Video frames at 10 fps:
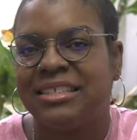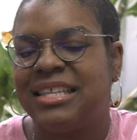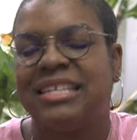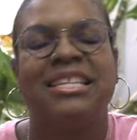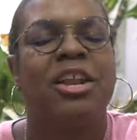
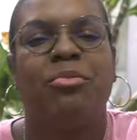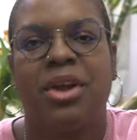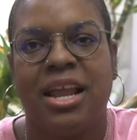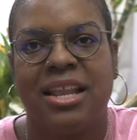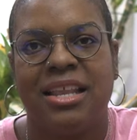that's not a
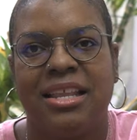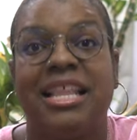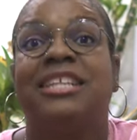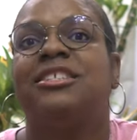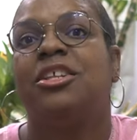brand.
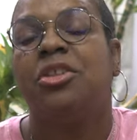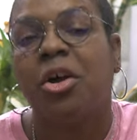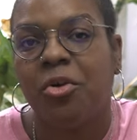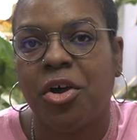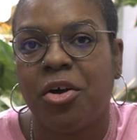That's the
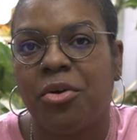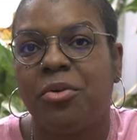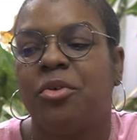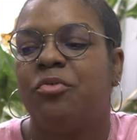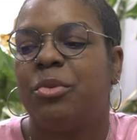
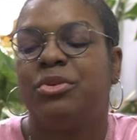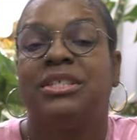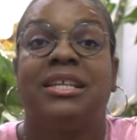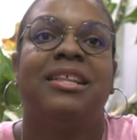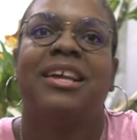logo
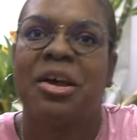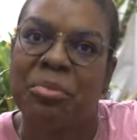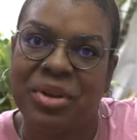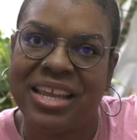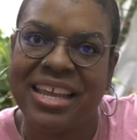representing the
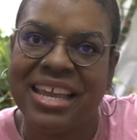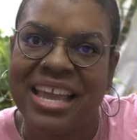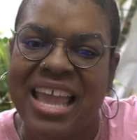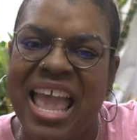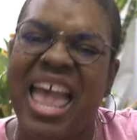company.
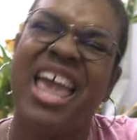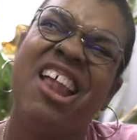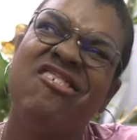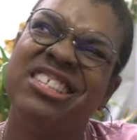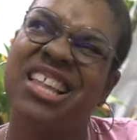And I
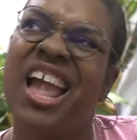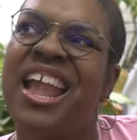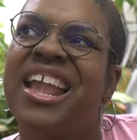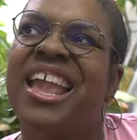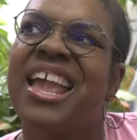was
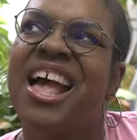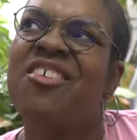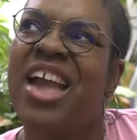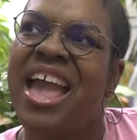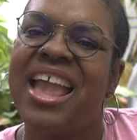like,
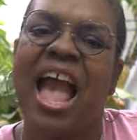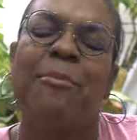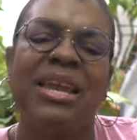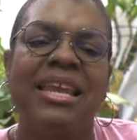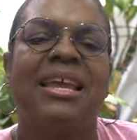okay,
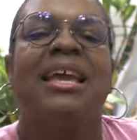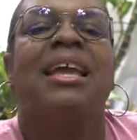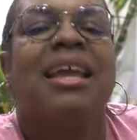I mean,